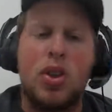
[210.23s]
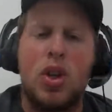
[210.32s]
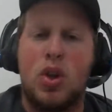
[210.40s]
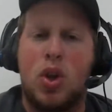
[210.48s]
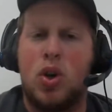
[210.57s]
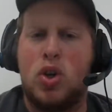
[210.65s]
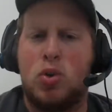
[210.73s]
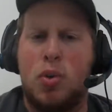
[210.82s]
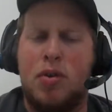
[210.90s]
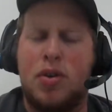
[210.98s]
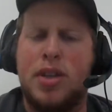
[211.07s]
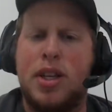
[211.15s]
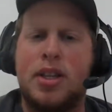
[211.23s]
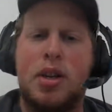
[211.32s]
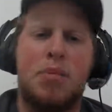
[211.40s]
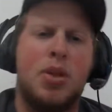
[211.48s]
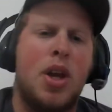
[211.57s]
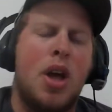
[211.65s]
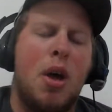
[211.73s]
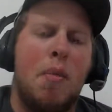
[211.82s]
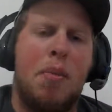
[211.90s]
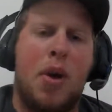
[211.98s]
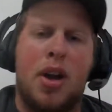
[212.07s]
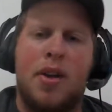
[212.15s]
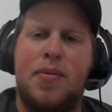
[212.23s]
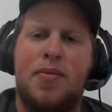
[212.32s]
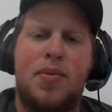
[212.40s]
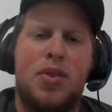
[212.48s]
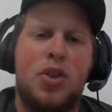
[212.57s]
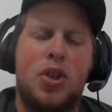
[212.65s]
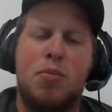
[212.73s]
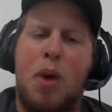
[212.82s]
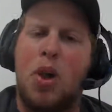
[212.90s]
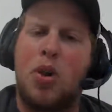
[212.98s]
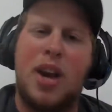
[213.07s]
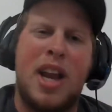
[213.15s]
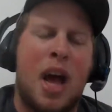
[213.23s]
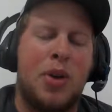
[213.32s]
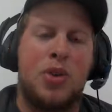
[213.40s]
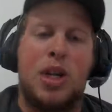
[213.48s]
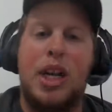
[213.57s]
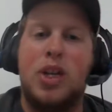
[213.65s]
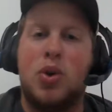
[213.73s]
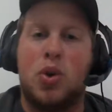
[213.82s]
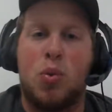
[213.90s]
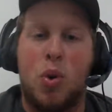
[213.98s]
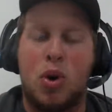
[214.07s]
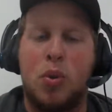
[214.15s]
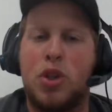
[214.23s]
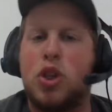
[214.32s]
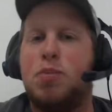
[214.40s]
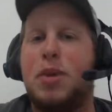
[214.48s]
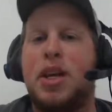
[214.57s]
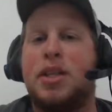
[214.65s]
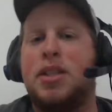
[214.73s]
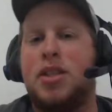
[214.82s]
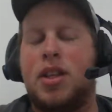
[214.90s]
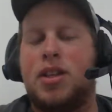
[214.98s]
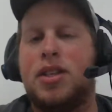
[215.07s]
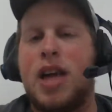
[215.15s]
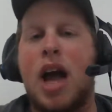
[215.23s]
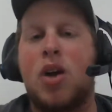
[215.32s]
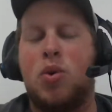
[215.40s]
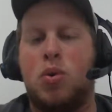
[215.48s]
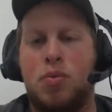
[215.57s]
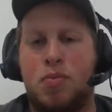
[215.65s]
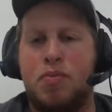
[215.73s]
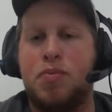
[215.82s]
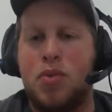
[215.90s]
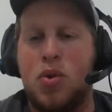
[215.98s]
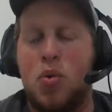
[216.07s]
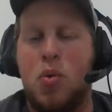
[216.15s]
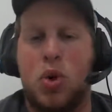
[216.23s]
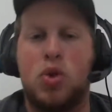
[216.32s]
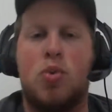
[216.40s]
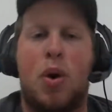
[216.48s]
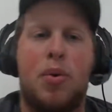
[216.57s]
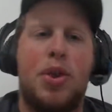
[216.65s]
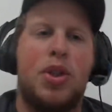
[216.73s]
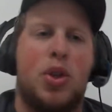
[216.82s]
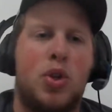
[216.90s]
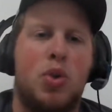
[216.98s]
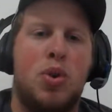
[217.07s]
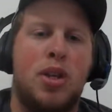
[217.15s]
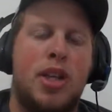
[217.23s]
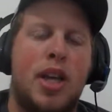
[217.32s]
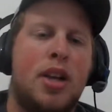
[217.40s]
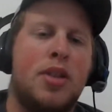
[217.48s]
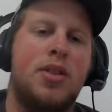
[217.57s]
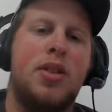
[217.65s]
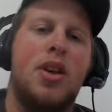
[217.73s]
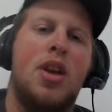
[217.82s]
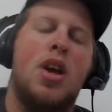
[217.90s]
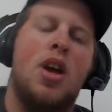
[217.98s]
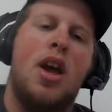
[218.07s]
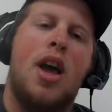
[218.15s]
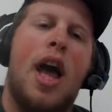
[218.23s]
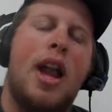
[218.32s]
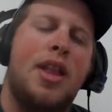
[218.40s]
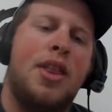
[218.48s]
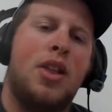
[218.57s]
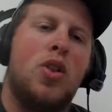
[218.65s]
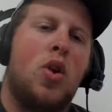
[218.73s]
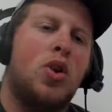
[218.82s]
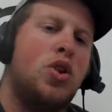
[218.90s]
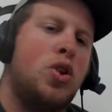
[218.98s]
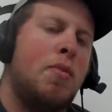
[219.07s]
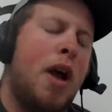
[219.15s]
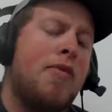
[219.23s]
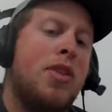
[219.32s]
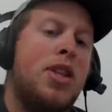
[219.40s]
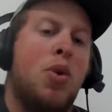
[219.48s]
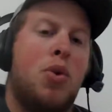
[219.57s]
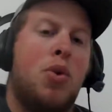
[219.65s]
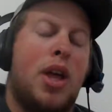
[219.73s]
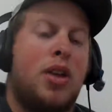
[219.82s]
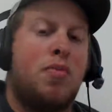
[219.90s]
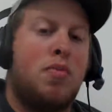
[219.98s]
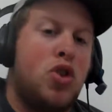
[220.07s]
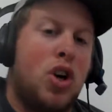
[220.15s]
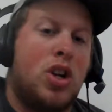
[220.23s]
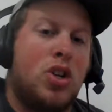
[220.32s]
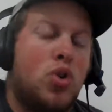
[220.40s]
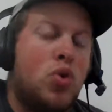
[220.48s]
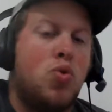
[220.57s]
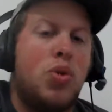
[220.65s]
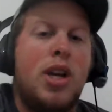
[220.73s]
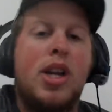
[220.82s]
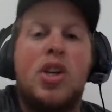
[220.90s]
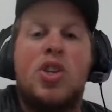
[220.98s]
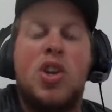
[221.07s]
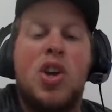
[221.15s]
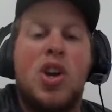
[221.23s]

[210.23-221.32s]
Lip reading: larger river systems, but smaller canals are easier to work with just because the tackle works well with it, the 2 to 6. Anything larger, you might have to deal with like sunken trees.